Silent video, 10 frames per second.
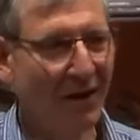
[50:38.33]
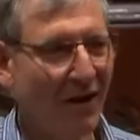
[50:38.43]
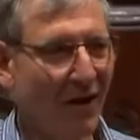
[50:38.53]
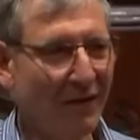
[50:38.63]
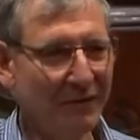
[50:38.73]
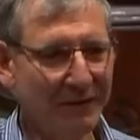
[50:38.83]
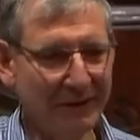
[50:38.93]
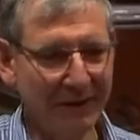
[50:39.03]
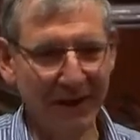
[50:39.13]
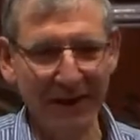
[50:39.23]

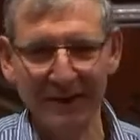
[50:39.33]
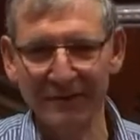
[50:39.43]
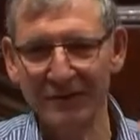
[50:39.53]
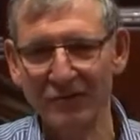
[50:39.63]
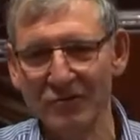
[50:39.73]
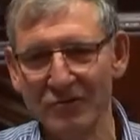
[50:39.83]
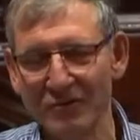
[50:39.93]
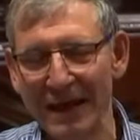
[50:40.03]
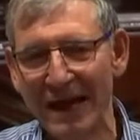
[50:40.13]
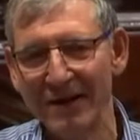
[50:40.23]
Often they live in
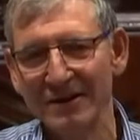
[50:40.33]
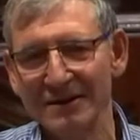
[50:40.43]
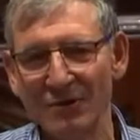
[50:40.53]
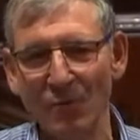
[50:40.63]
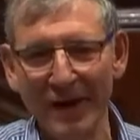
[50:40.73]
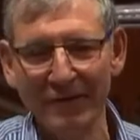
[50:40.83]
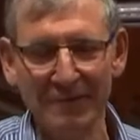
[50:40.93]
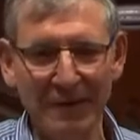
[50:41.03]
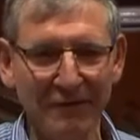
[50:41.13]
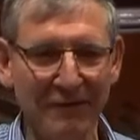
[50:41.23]
rural areas away
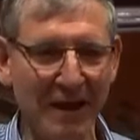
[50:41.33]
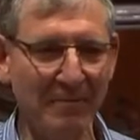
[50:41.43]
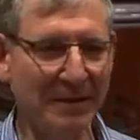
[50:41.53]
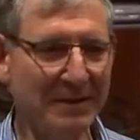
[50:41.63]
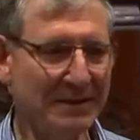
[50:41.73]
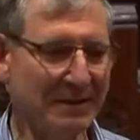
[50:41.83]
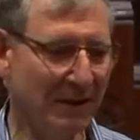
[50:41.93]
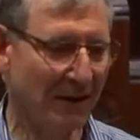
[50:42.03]
from their families.